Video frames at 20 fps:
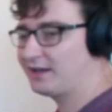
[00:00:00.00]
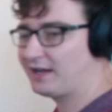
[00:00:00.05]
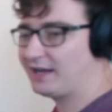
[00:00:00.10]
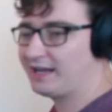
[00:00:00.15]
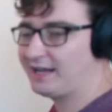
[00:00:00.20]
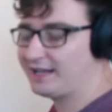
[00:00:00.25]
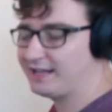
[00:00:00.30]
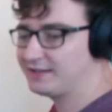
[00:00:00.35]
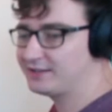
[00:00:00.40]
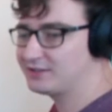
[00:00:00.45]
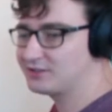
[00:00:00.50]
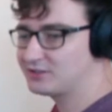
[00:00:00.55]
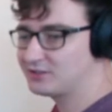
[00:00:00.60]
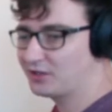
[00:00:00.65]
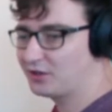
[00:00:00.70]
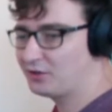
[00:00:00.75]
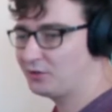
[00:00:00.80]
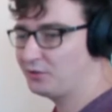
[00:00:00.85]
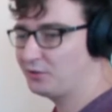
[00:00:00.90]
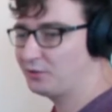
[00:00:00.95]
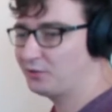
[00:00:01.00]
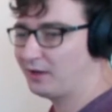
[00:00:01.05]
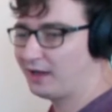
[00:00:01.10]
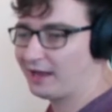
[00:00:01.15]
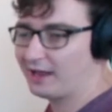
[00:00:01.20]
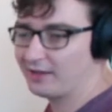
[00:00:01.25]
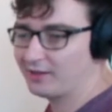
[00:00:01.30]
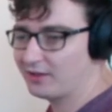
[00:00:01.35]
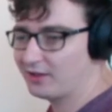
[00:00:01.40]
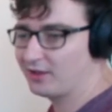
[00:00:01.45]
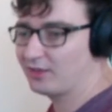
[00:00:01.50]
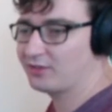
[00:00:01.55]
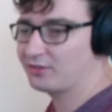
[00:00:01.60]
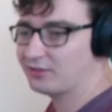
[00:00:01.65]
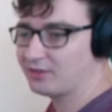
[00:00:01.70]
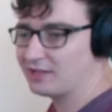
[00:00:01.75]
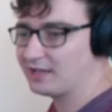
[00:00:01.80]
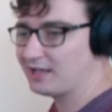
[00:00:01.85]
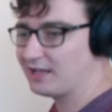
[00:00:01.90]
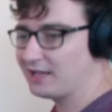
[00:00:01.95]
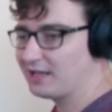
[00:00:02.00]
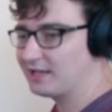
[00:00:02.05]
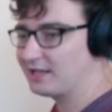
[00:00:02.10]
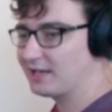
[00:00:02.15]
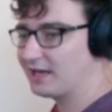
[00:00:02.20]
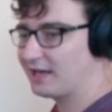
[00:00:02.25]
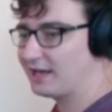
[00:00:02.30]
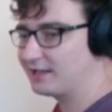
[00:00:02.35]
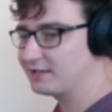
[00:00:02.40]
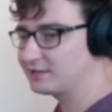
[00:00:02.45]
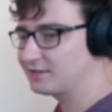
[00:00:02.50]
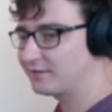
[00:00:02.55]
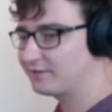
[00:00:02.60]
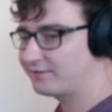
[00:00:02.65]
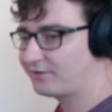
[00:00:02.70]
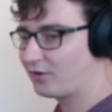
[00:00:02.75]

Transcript: and two and a three E and